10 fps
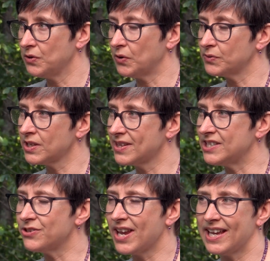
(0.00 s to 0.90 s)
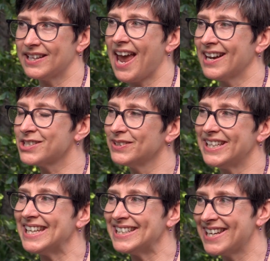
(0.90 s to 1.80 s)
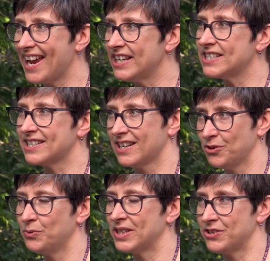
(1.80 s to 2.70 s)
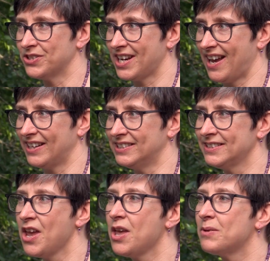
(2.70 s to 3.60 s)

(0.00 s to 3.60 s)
you know, so that you can't actually engage with your child.